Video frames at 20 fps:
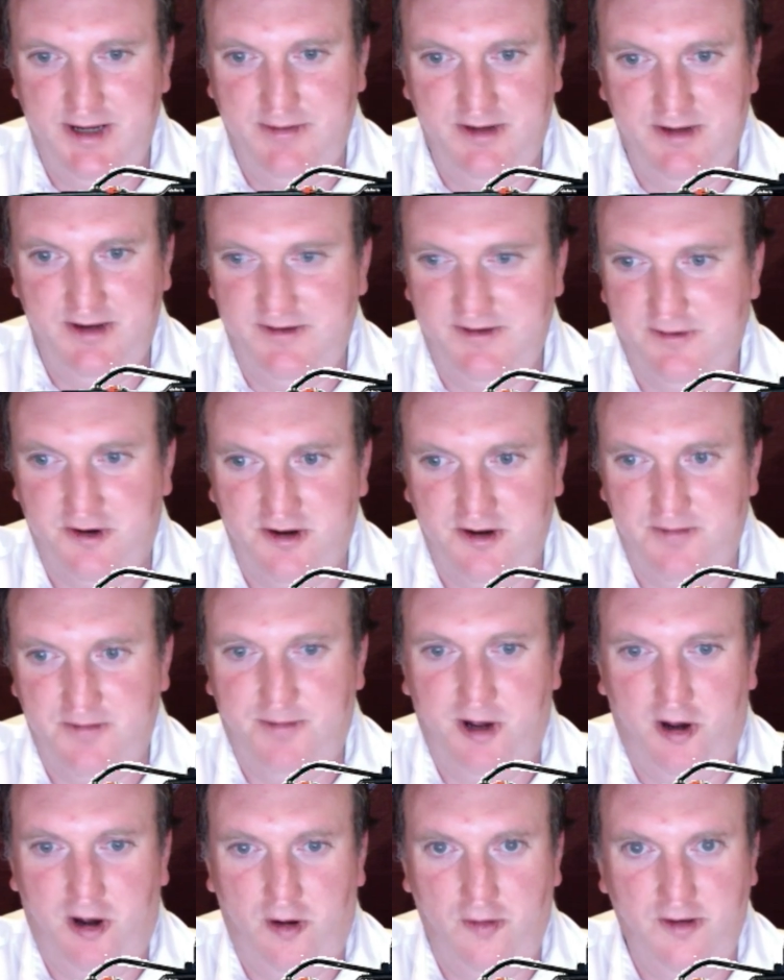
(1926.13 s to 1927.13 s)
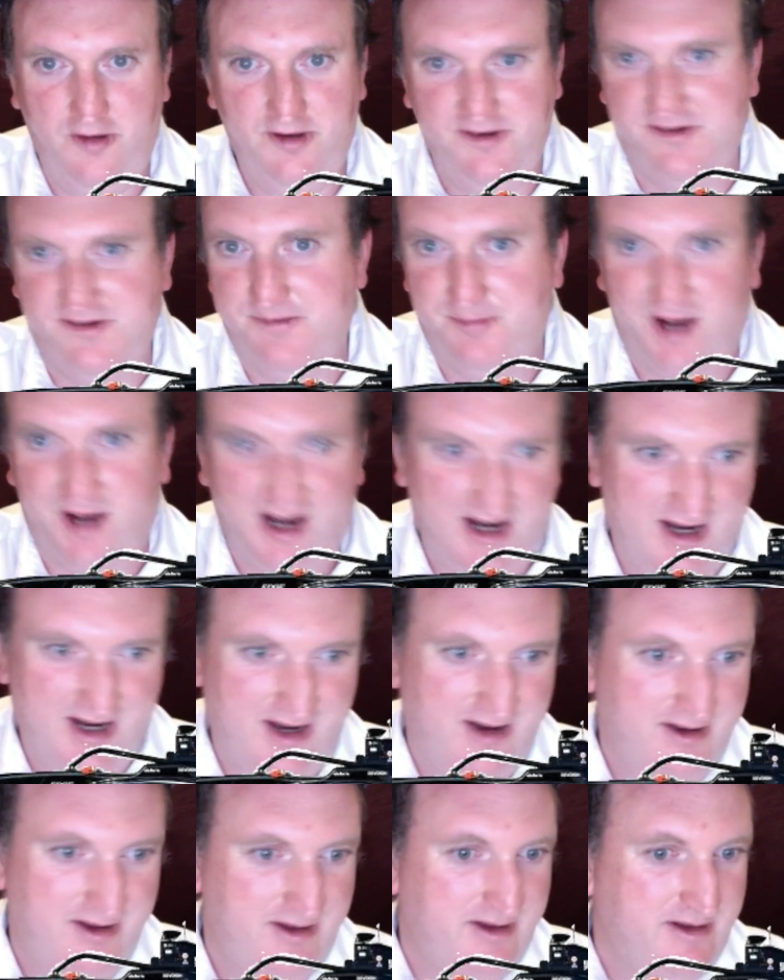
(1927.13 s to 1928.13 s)
and he's got a pole in
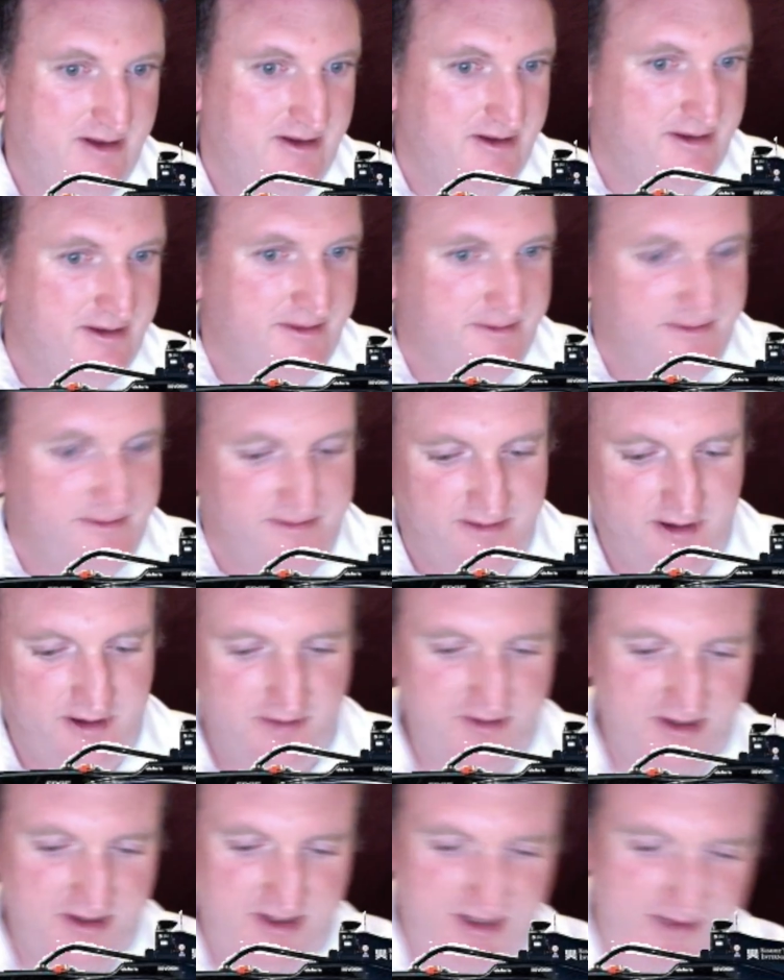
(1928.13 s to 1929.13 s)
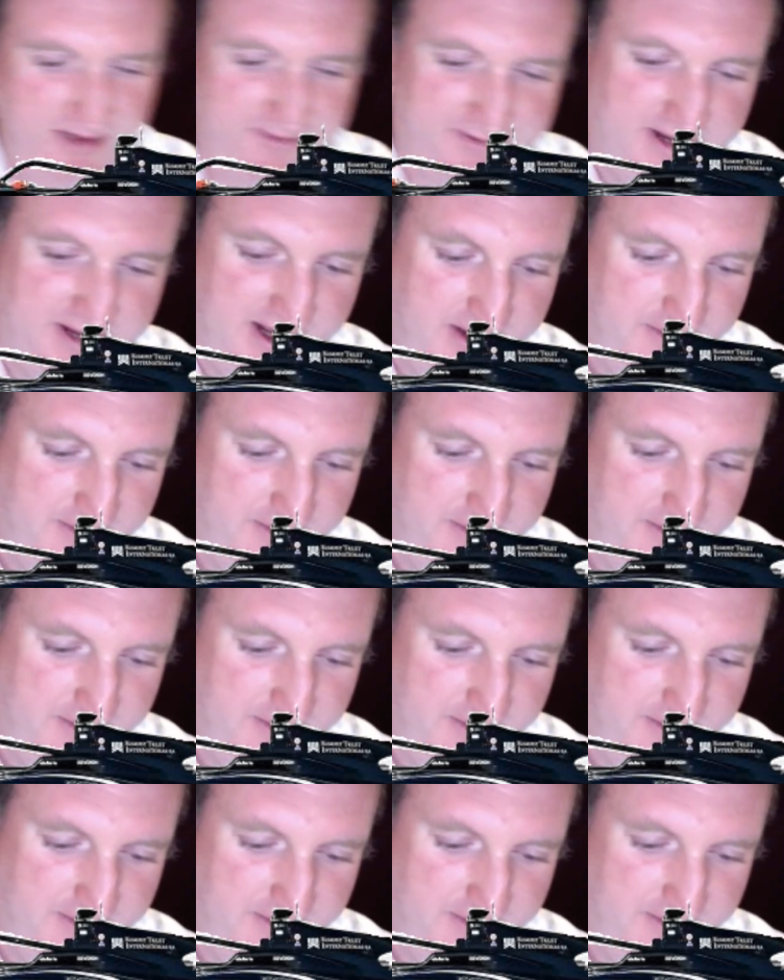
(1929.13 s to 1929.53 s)
Spa. So I'm going to give Callum